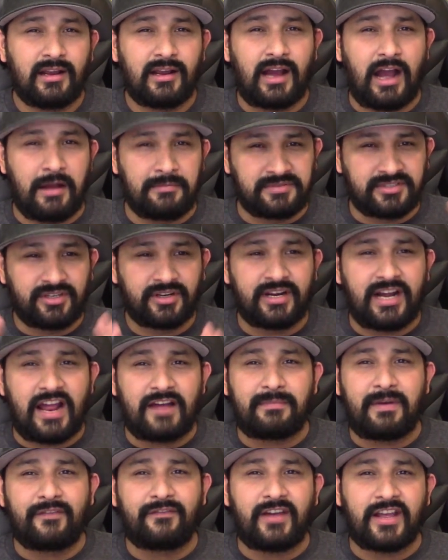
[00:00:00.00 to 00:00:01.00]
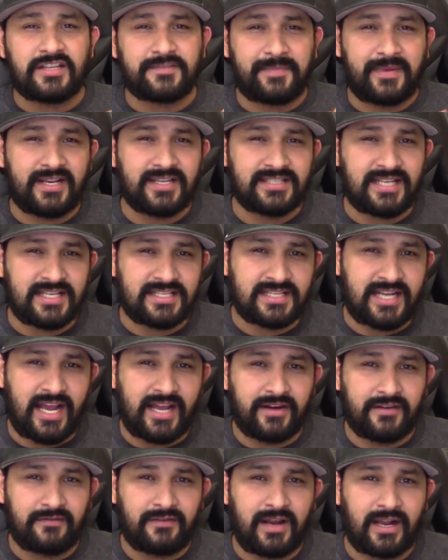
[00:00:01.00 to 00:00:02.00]
I'm still gonna have my face because that's
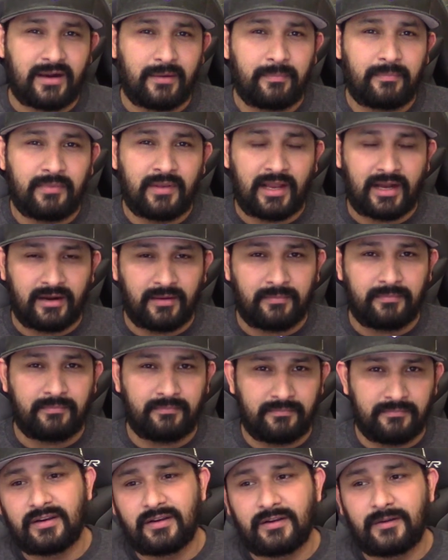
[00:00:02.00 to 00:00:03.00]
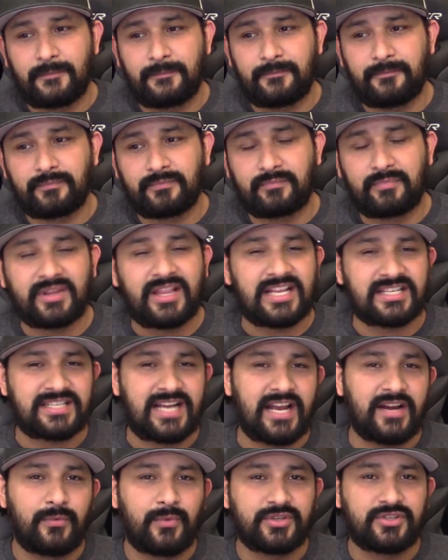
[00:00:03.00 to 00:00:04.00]
kind of but that's
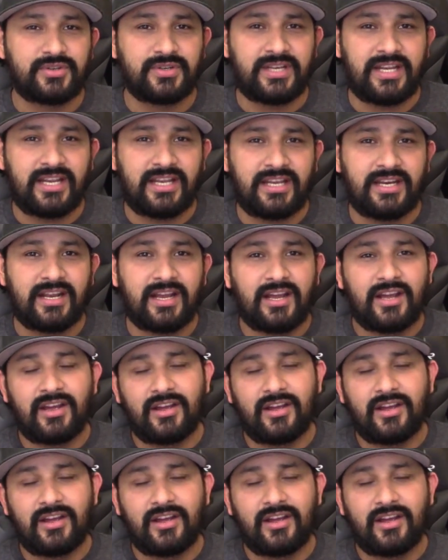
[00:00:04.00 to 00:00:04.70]
kind of what you need,